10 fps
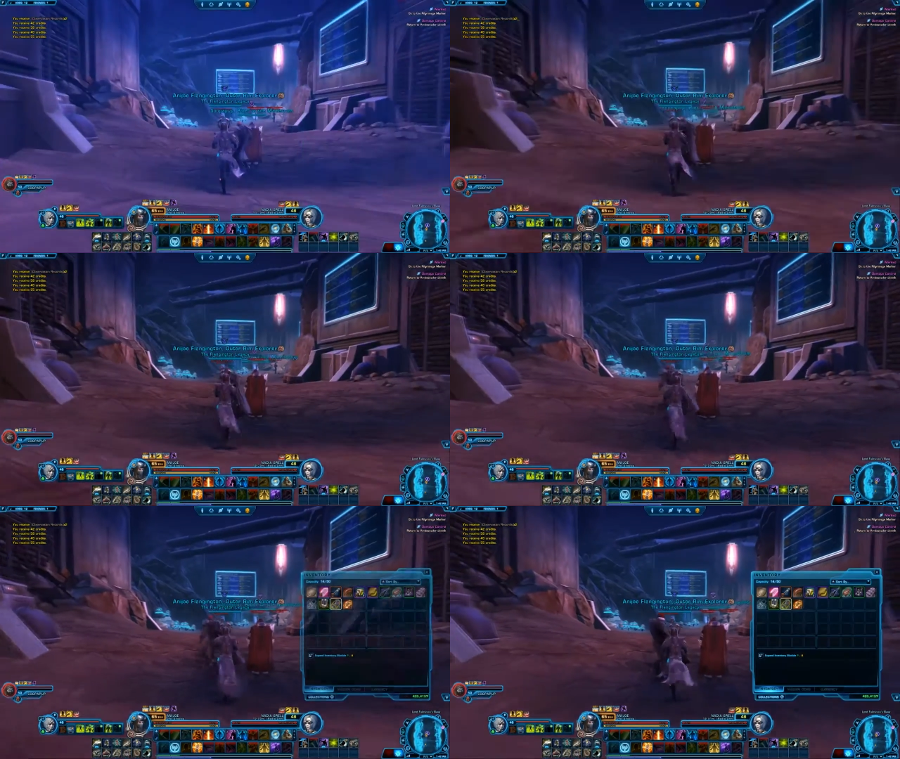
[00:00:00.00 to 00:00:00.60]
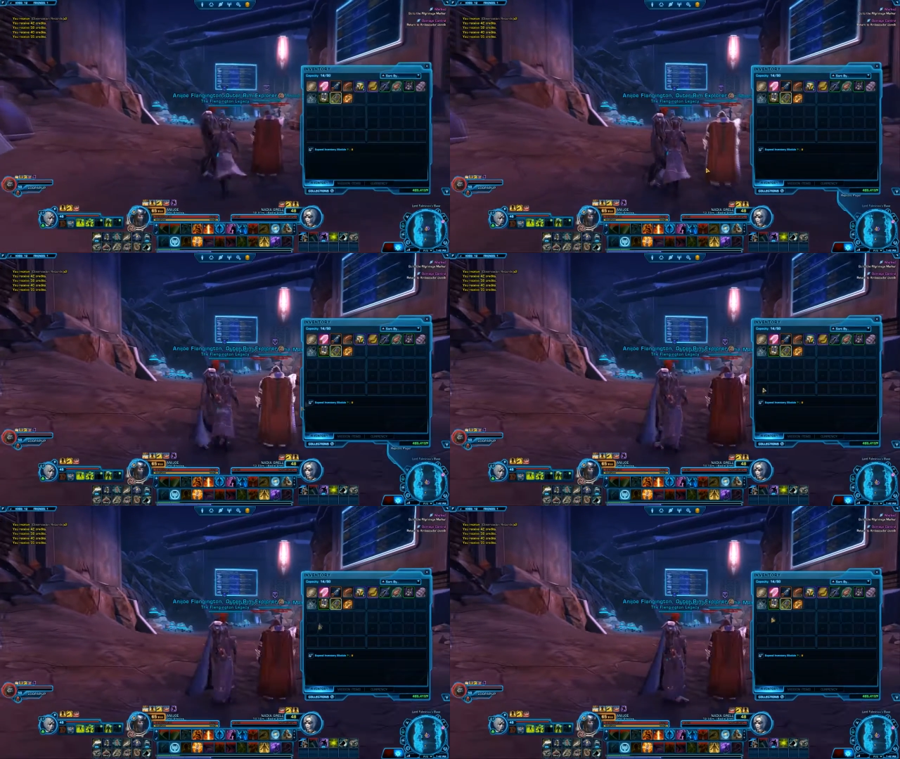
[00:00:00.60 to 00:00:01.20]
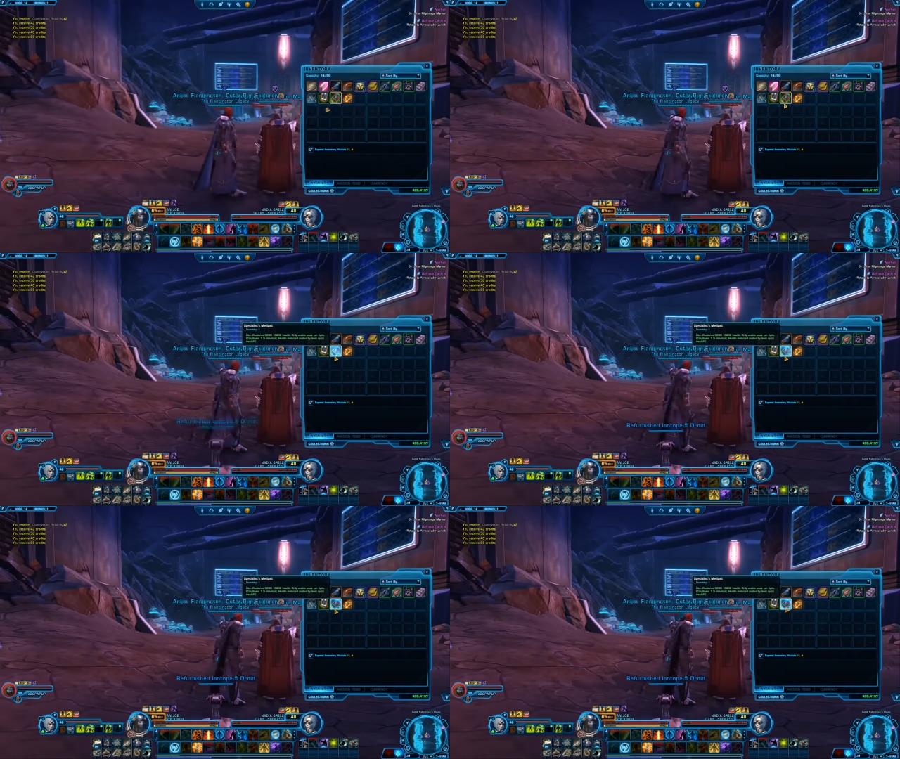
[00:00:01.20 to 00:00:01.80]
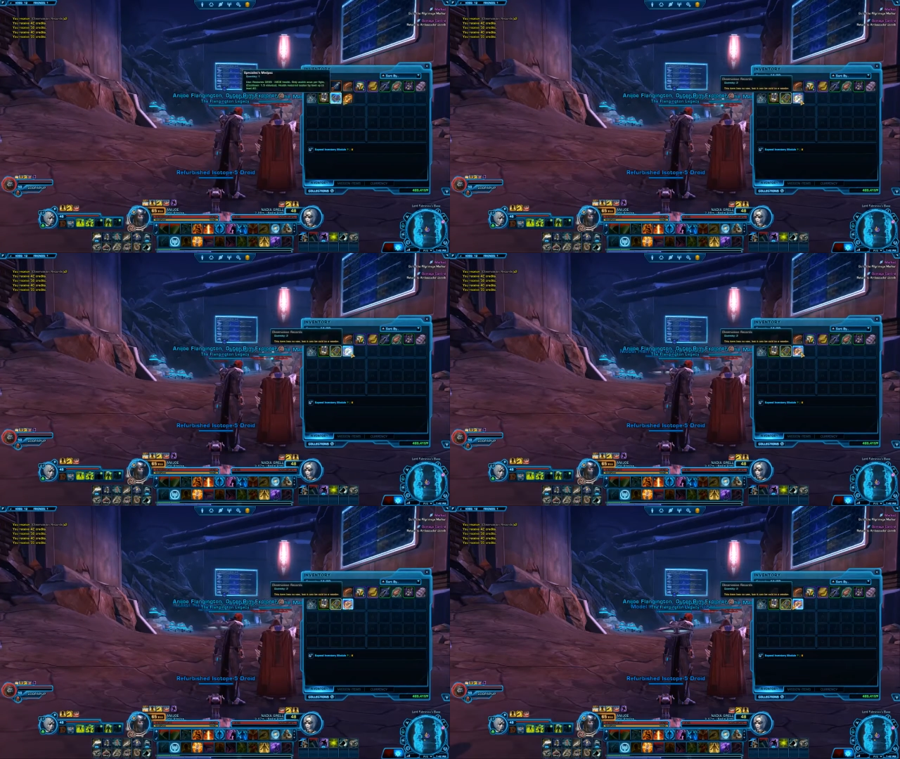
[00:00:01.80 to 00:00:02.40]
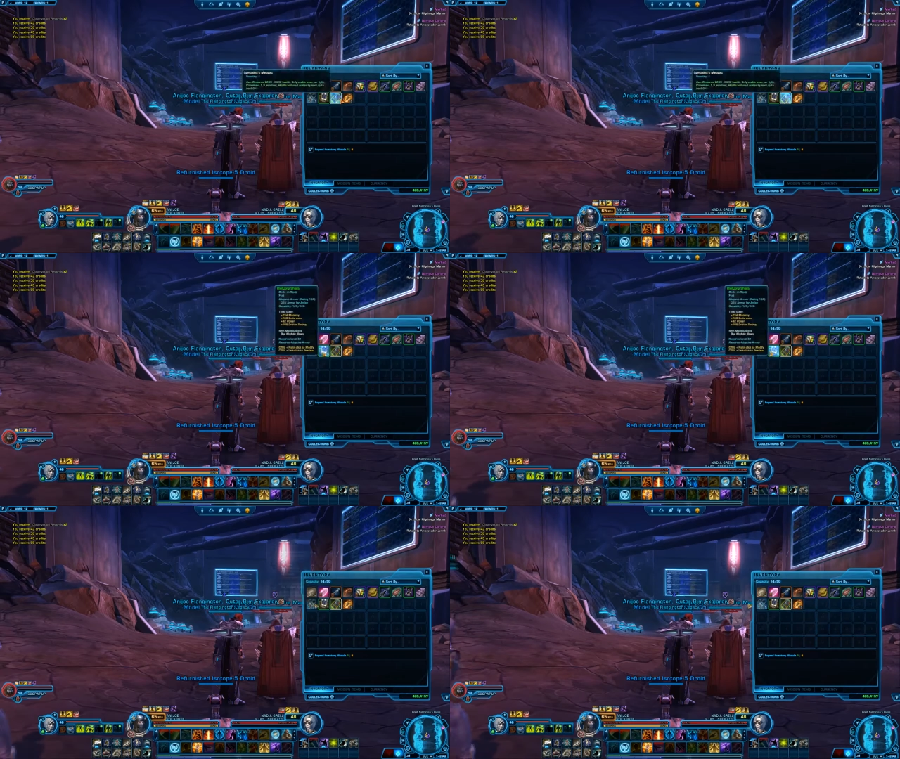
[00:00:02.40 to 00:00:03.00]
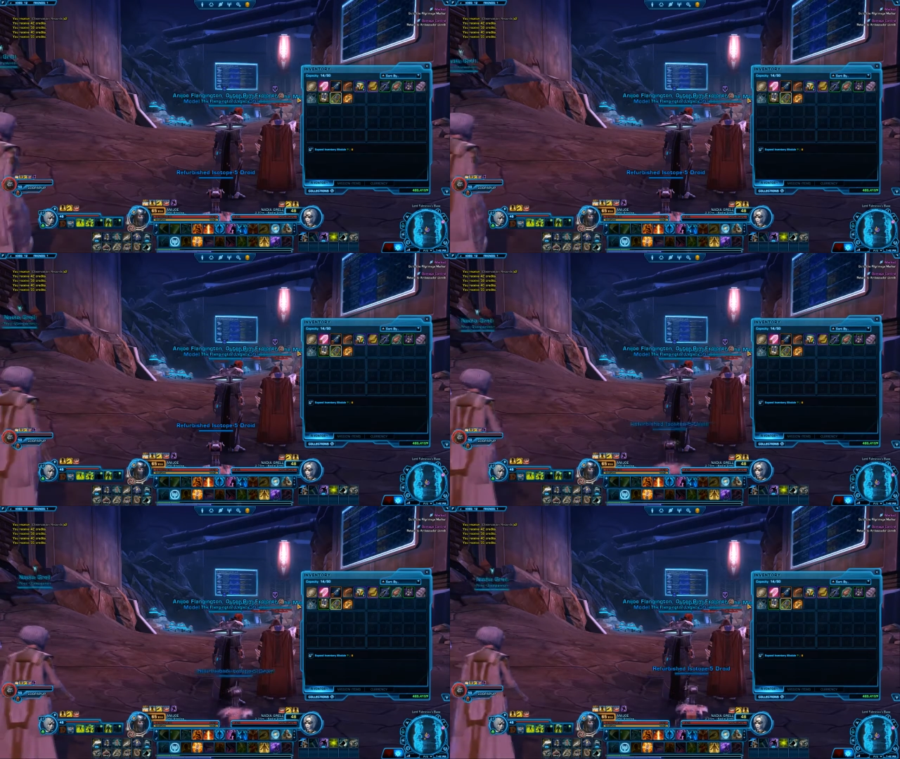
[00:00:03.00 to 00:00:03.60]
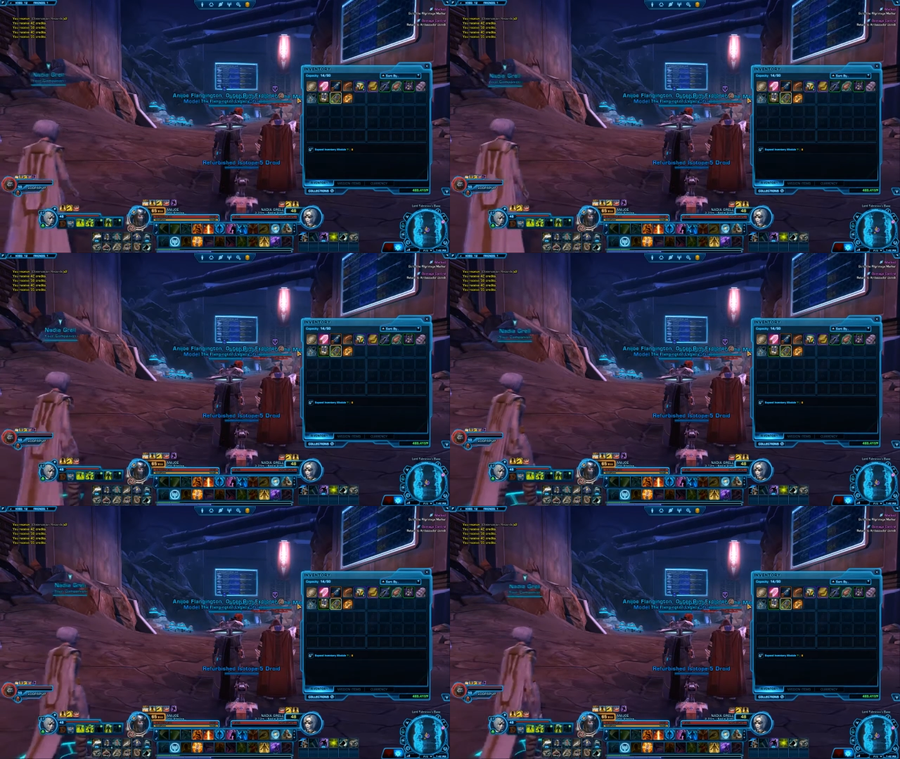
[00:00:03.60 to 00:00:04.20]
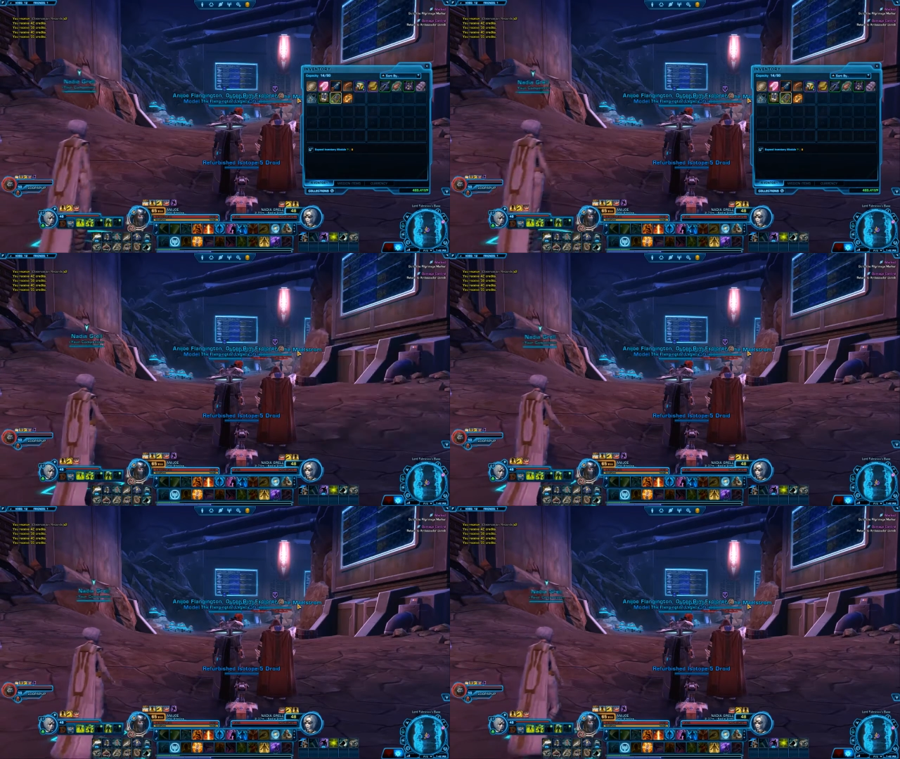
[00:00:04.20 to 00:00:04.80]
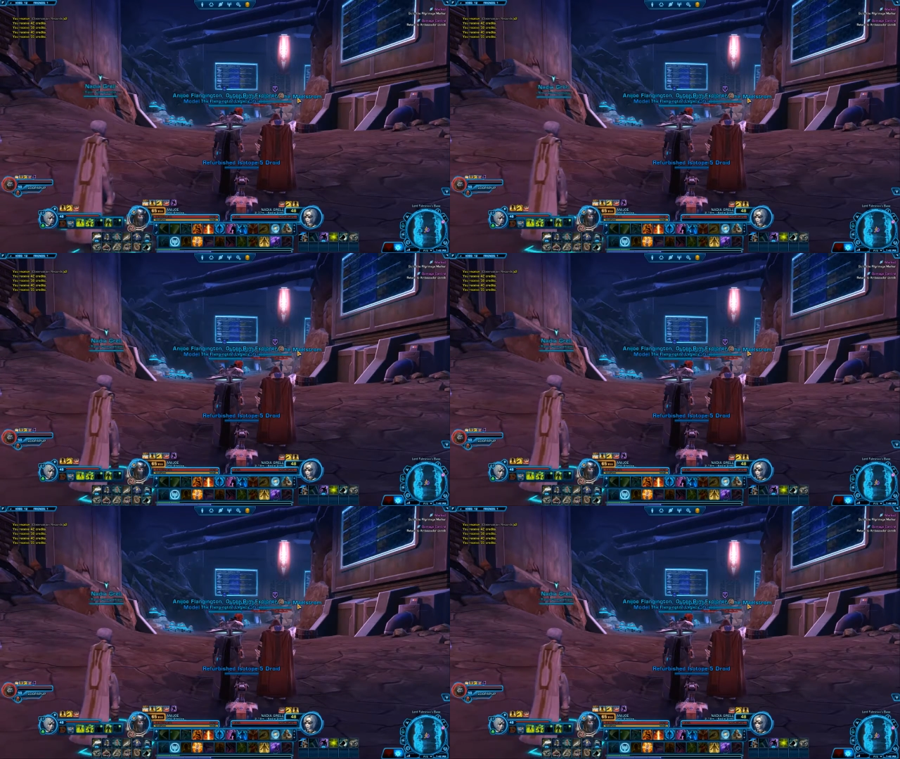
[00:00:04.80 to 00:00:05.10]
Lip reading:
[unreadable: no face in view]